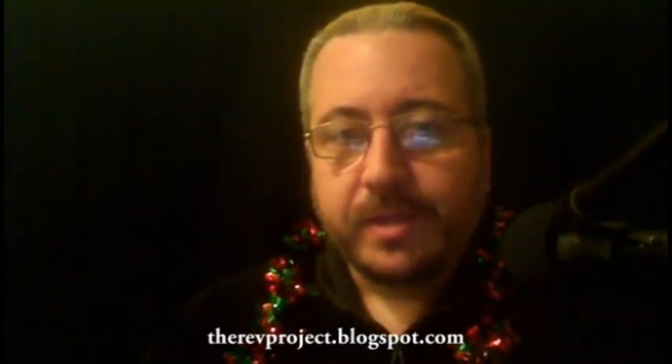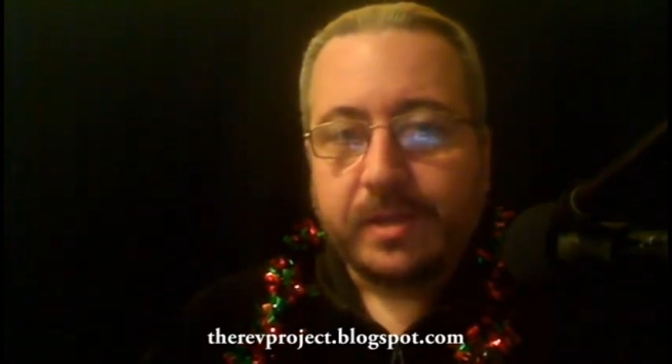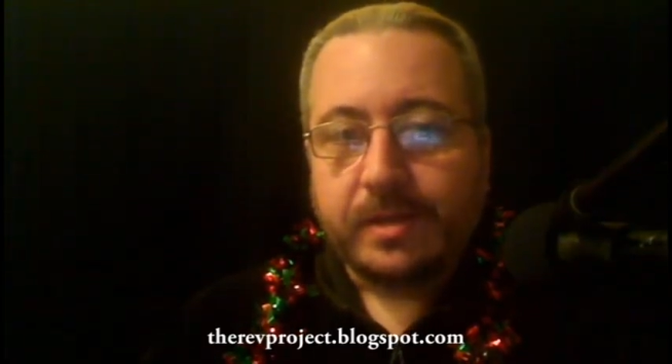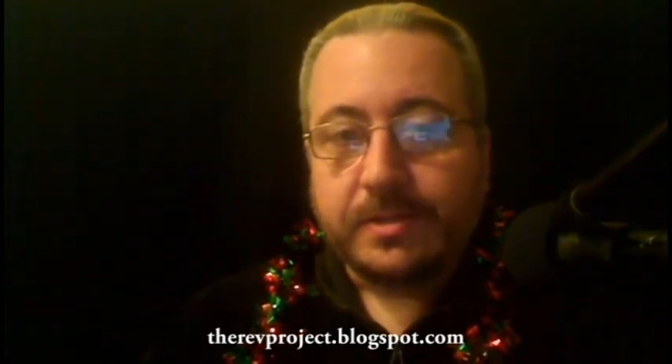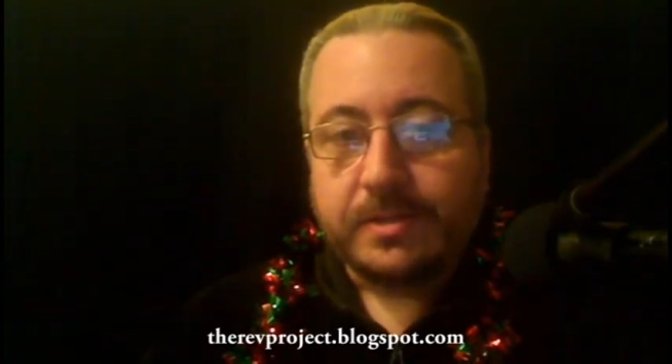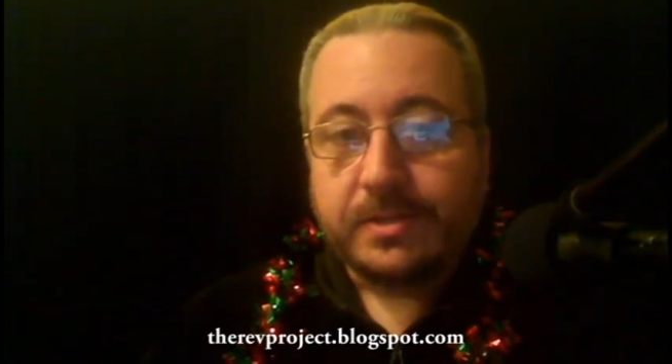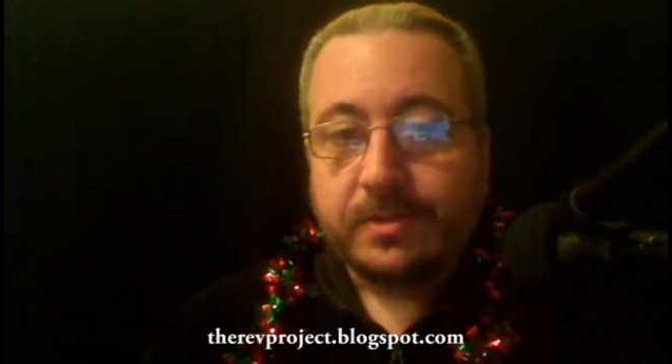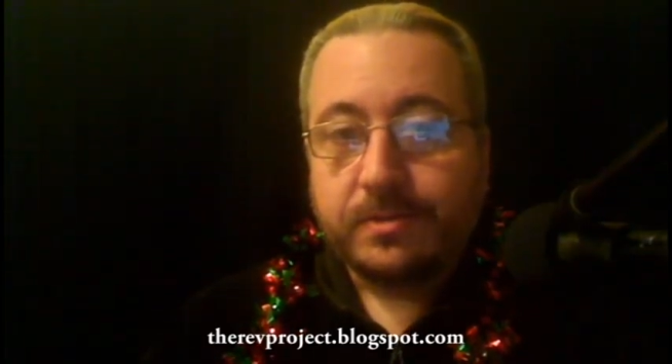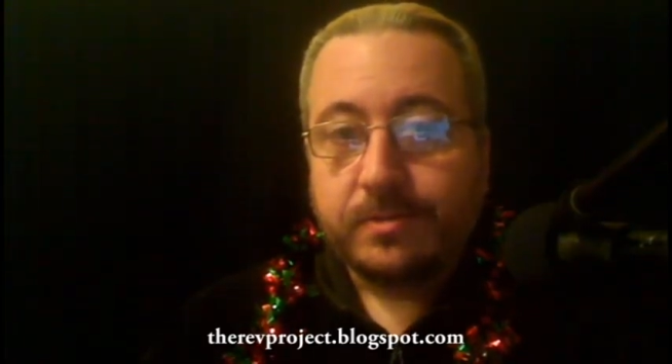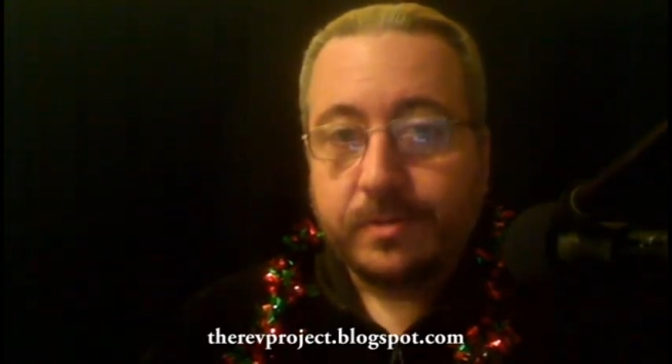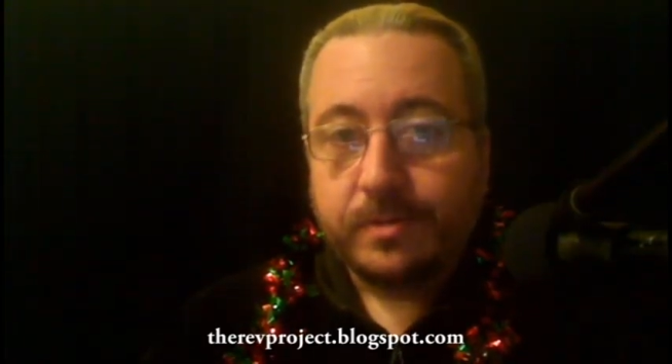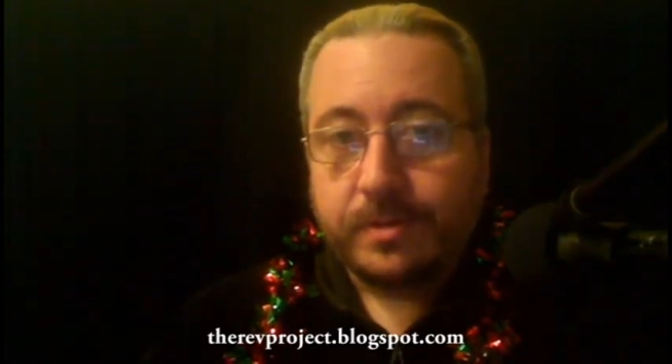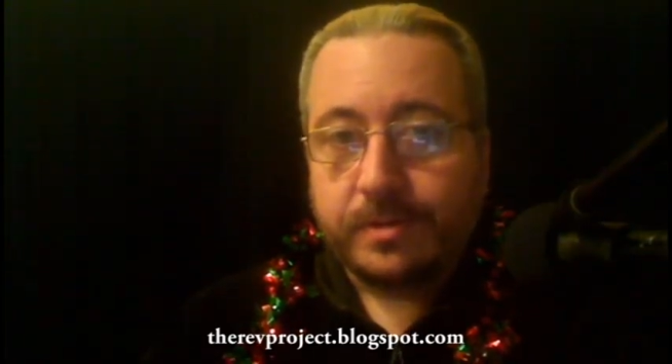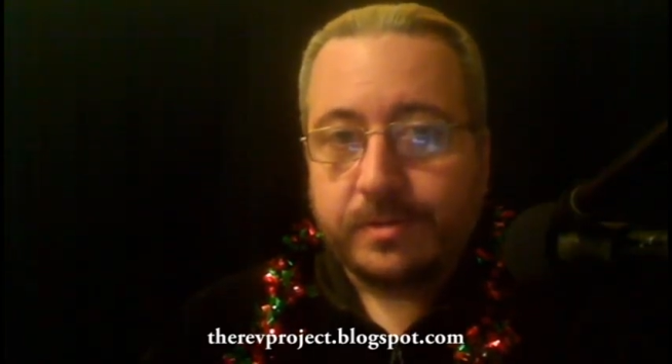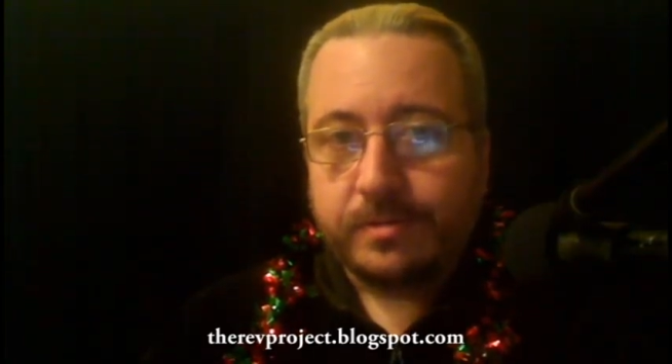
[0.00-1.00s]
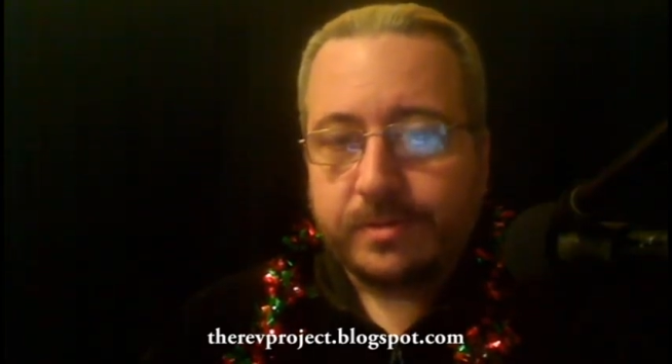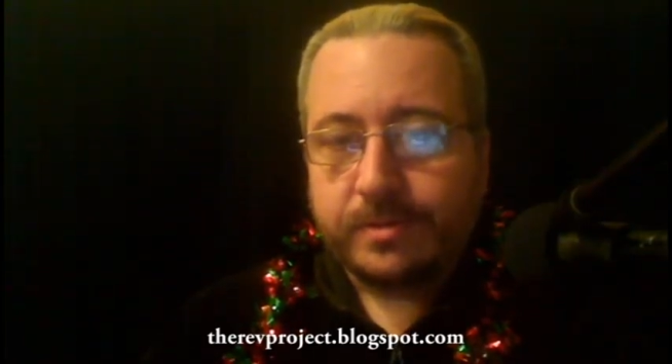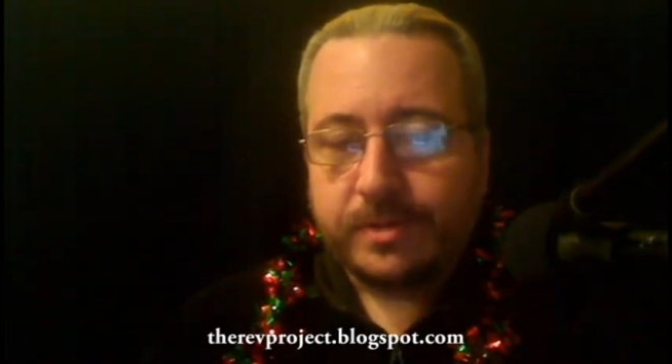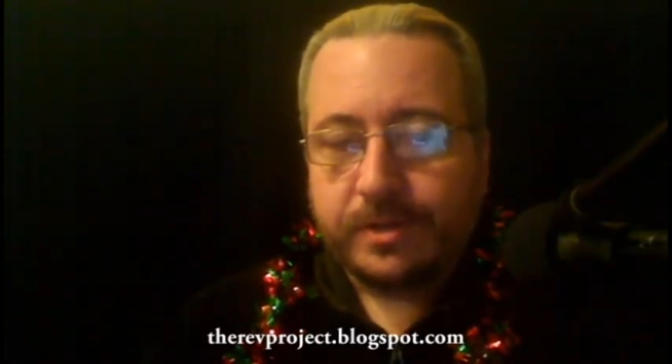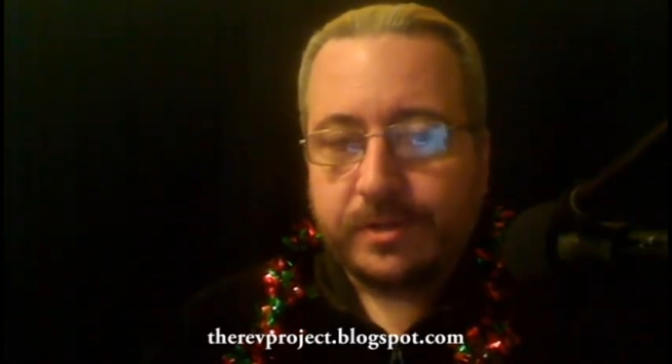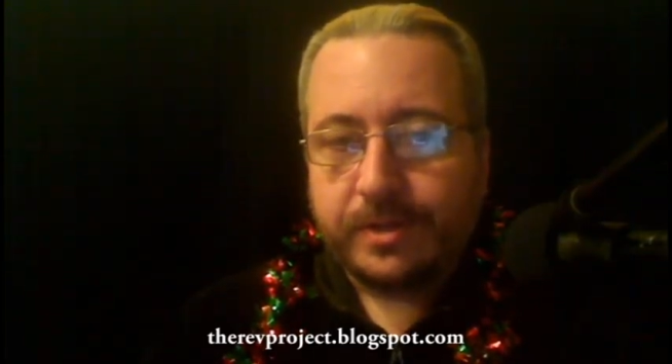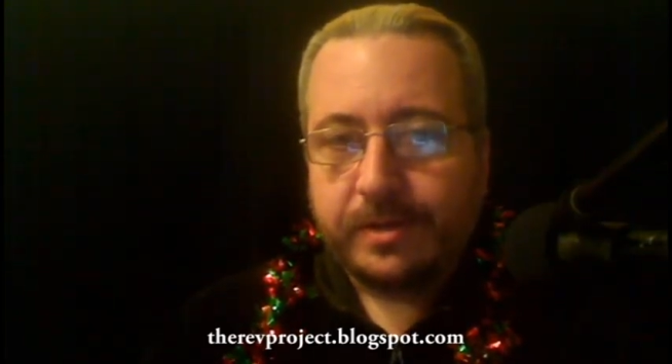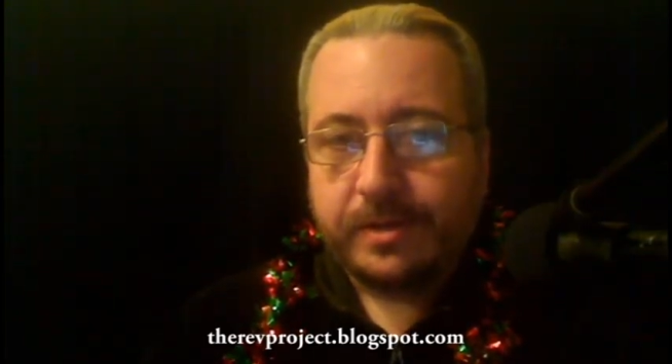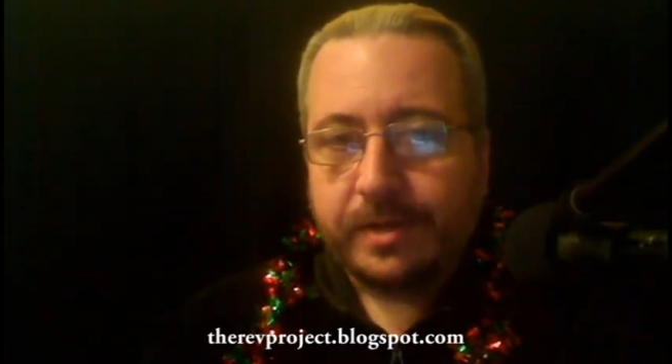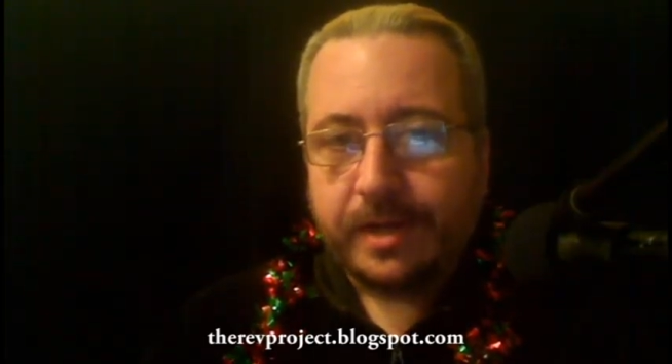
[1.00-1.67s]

Uh, so until then,